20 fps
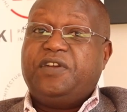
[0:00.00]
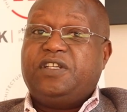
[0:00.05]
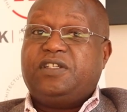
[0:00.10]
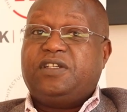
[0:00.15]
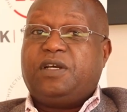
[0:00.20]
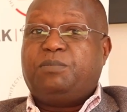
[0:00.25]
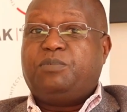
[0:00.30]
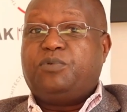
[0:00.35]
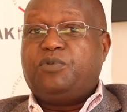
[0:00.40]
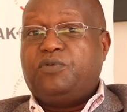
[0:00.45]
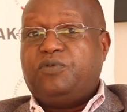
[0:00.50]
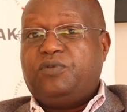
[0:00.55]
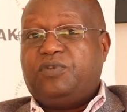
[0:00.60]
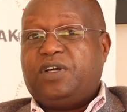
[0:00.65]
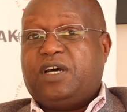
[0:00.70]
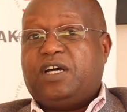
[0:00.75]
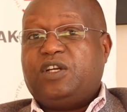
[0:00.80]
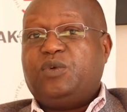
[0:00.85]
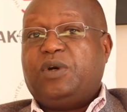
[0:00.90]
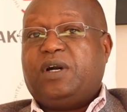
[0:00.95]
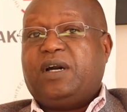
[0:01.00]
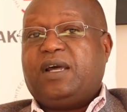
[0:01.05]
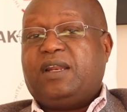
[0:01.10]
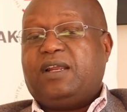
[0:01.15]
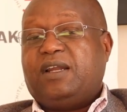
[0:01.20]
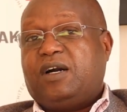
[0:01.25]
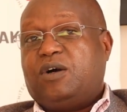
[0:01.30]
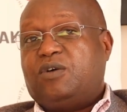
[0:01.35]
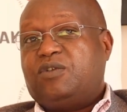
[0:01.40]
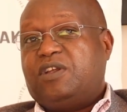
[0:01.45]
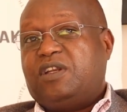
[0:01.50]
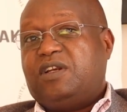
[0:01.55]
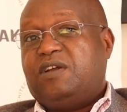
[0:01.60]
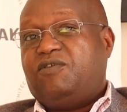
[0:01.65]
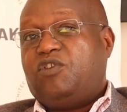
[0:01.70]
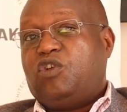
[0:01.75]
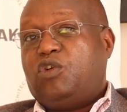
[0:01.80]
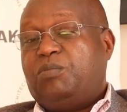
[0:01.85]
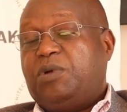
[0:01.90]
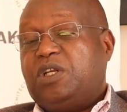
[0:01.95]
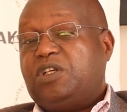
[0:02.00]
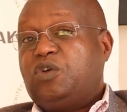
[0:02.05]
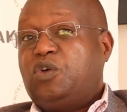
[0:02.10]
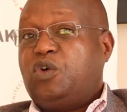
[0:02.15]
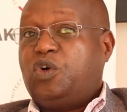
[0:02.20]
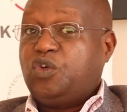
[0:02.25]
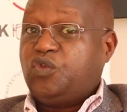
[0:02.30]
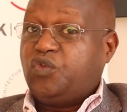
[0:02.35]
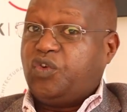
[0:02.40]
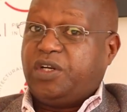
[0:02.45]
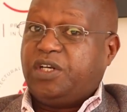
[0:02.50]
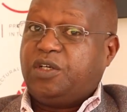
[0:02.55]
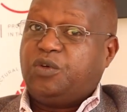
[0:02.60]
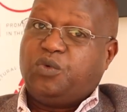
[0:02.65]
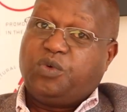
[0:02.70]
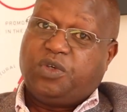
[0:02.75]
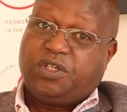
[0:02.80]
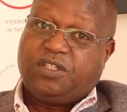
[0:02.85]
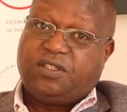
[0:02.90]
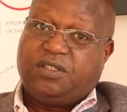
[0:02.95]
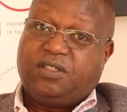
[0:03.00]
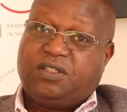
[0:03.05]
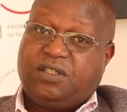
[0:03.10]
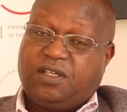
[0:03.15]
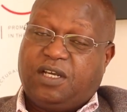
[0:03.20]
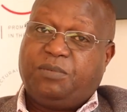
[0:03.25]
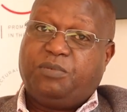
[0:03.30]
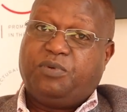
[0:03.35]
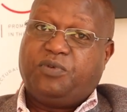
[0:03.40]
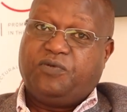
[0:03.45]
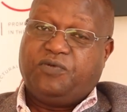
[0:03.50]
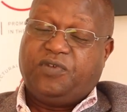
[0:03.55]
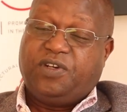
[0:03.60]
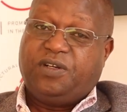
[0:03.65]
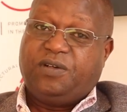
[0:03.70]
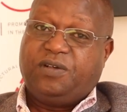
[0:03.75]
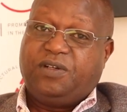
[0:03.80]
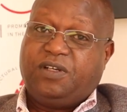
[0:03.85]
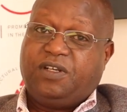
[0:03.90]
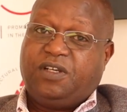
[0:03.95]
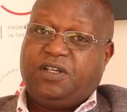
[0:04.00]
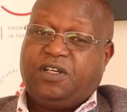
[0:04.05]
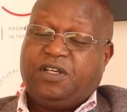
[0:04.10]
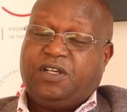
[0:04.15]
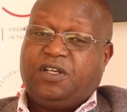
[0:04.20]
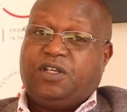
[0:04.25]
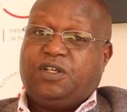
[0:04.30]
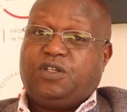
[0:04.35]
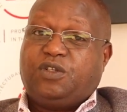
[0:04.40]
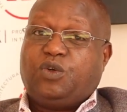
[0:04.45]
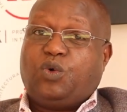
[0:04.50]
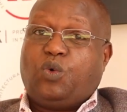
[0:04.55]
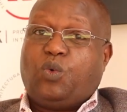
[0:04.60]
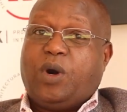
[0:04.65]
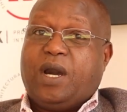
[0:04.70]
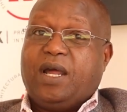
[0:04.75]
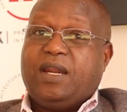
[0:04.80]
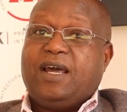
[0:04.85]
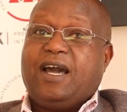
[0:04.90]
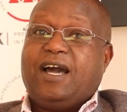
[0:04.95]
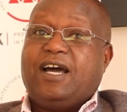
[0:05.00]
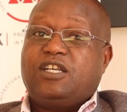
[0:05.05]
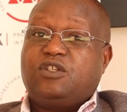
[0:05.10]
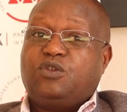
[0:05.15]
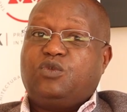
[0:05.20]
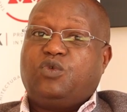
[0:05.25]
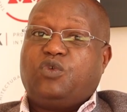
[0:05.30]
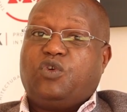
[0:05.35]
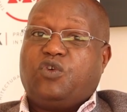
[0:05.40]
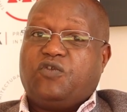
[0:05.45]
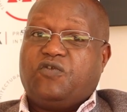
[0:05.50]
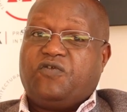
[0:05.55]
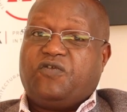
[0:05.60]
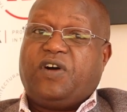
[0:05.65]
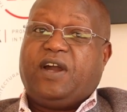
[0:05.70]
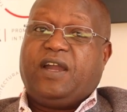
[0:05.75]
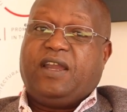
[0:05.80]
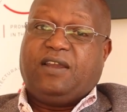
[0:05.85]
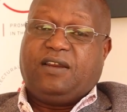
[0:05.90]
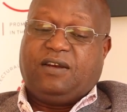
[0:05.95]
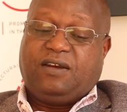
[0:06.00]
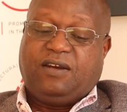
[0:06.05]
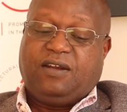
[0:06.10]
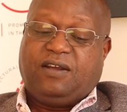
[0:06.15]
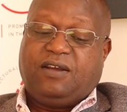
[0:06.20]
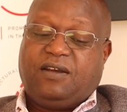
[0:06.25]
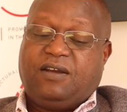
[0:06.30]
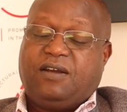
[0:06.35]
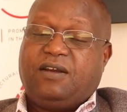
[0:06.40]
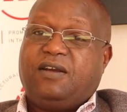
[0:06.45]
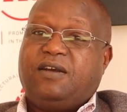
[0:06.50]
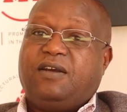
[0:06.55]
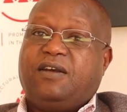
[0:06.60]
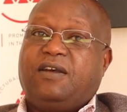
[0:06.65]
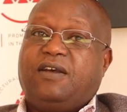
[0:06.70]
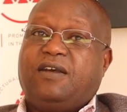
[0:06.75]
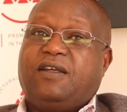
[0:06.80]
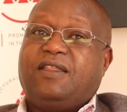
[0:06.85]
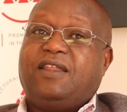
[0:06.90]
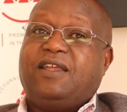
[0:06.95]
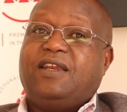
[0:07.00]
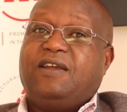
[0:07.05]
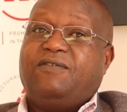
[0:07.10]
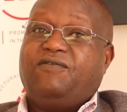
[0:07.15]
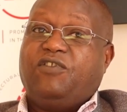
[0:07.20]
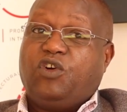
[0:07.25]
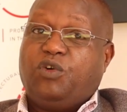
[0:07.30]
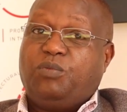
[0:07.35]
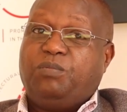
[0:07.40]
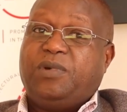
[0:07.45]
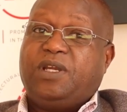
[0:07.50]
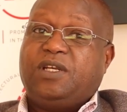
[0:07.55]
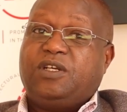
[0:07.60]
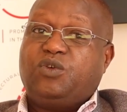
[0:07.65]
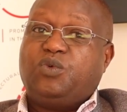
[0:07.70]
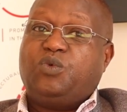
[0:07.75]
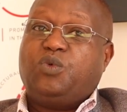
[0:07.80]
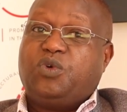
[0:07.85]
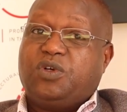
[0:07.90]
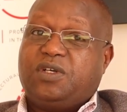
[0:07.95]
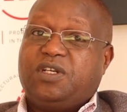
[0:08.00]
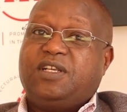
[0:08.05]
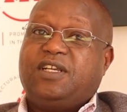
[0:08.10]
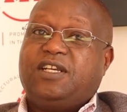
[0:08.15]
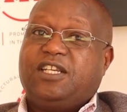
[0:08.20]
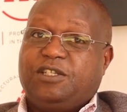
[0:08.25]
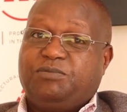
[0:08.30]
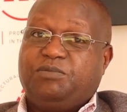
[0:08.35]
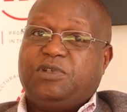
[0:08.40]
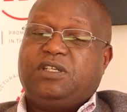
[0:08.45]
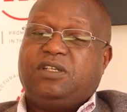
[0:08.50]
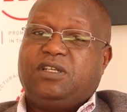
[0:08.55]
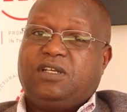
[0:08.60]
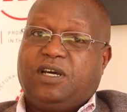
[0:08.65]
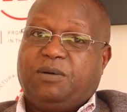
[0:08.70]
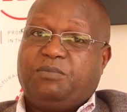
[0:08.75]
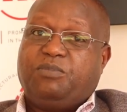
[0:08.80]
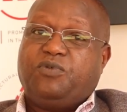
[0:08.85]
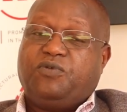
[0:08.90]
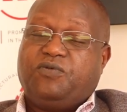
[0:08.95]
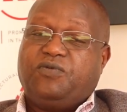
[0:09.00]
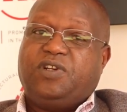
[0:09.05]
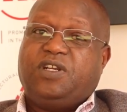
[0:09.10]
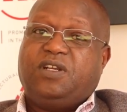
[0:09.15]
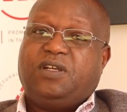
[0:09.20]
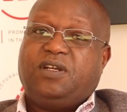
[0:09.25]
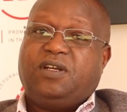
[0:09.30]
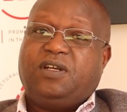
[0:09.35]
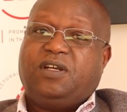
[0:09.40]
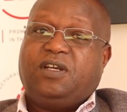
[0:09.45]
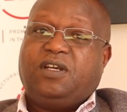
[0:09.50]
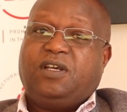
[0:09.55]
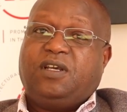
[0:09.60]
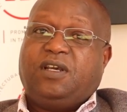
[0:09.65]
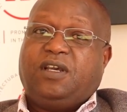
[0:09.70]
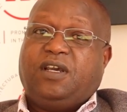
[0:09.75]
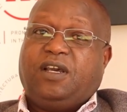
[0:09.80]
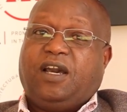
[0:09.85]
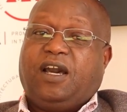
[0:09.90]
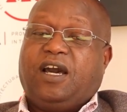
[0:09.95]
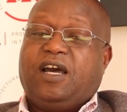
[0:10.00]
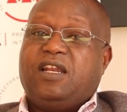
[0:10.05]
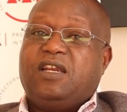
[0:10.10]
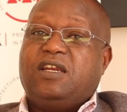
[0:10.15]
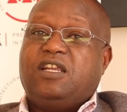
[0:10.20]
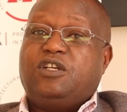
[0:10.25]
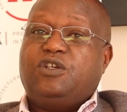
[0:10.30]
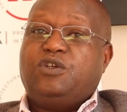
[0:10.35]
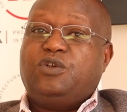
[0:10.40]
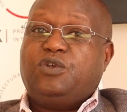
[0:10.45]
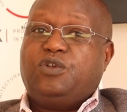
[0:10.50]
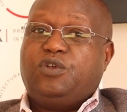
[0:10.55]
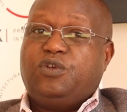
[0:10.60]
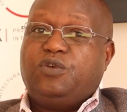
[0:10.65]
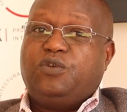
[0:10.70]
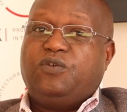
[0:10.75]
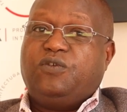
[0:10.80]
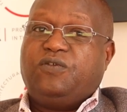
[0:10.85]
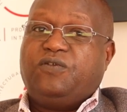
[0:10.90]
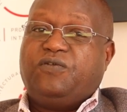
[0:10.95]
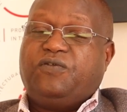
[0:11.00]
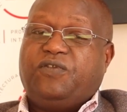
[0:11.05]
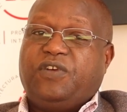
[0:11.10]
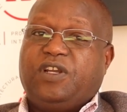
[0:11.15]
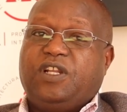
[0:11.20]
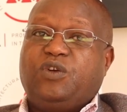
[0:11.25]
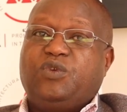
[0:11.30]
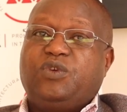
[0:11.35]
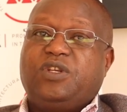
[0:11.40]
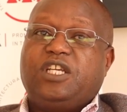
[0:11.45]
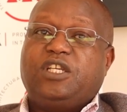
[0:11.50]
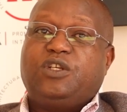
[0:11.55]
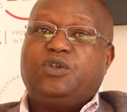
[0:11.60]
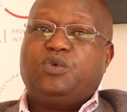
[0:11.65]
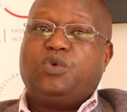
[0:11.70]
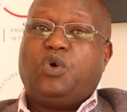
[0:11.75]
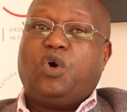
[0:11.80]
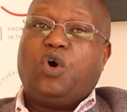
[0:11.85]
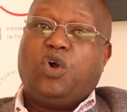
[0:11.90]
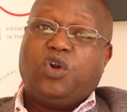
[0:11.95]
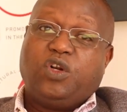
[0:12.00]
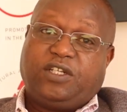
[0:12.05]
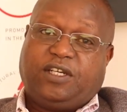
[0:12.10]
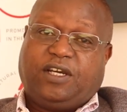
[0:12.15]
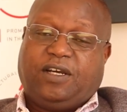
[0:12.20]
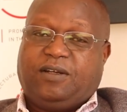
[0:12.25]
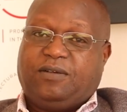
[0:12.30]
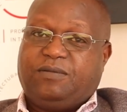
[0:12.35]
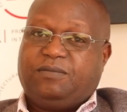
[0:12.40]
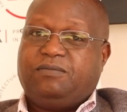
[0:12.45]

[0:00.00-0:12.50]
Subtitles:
it is approved and you are carrying out the development contrary to what is approved. So one has to confine the development to what has been approved. And should you feel you need to alter